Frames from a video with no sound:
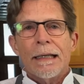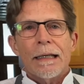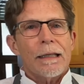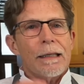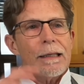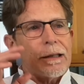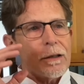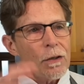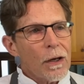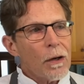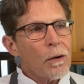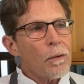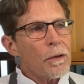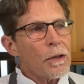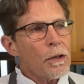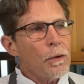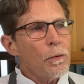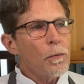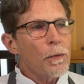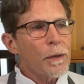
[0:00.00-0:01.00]
you know,
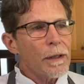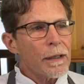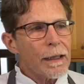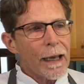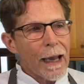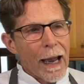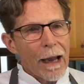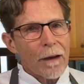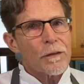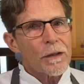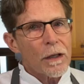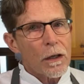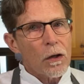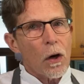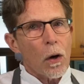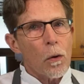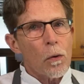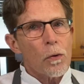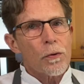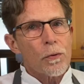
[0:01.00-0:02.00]
you really have to
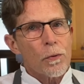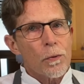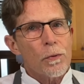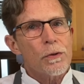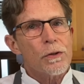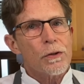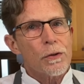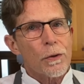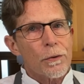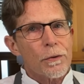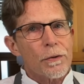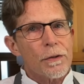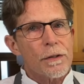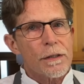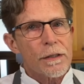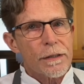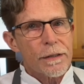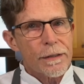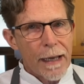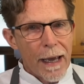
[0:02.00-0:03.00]
go through certain
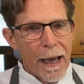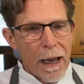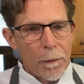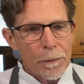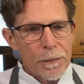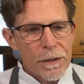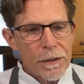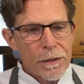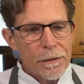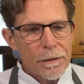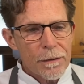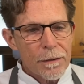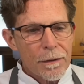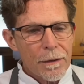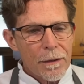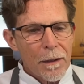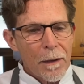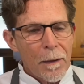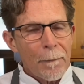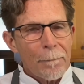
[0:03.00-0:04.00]
steps.
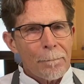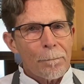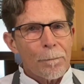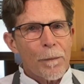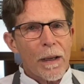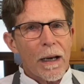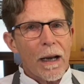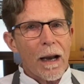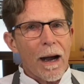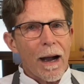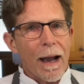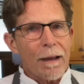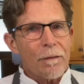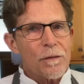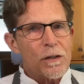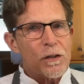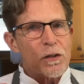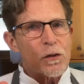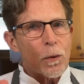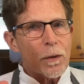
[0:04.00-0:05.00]
But I've
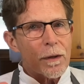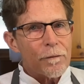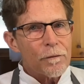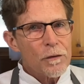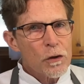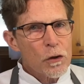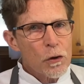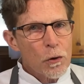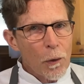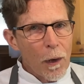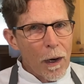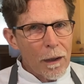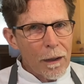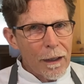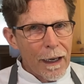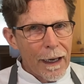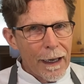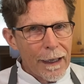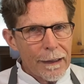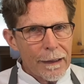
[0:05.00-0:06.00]
sort of
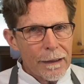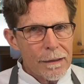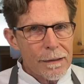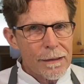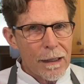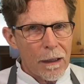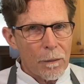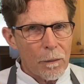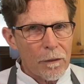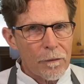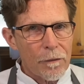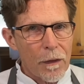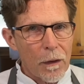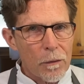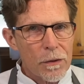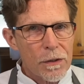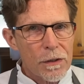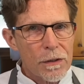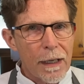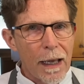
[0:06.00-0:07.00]
truncated some of
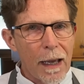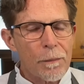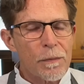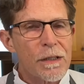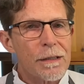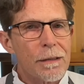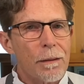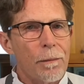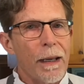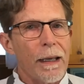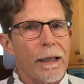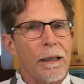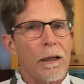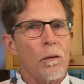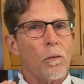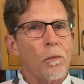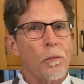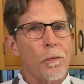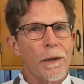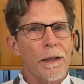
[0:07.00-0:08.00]
those steps to make it
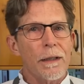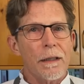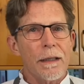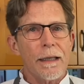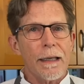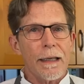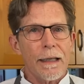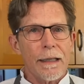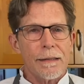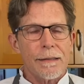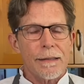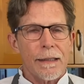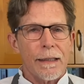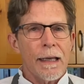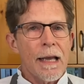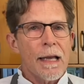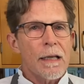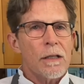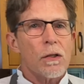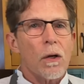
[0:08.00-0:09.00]
really easy.
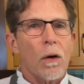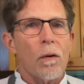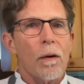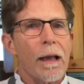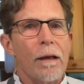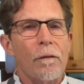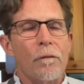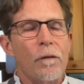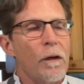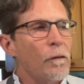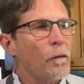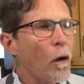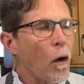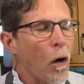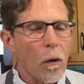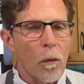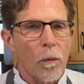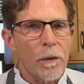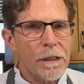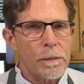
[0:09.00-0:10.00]
So if you've
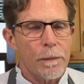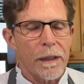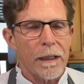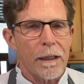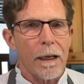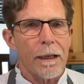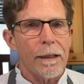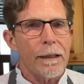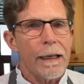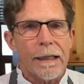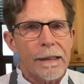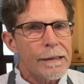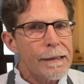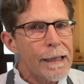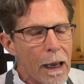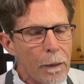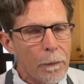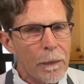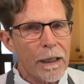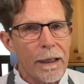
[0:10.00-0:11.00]
always been
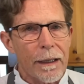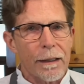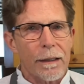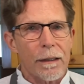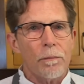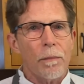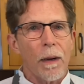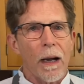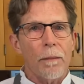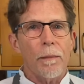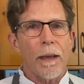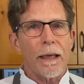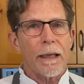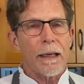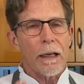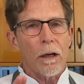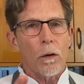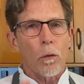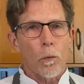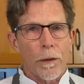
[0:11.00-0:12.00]
intimidated by
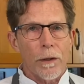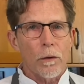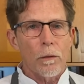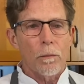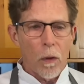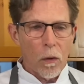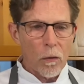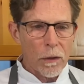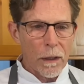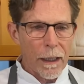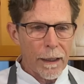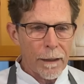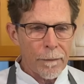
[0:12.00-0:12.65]
making a real mole,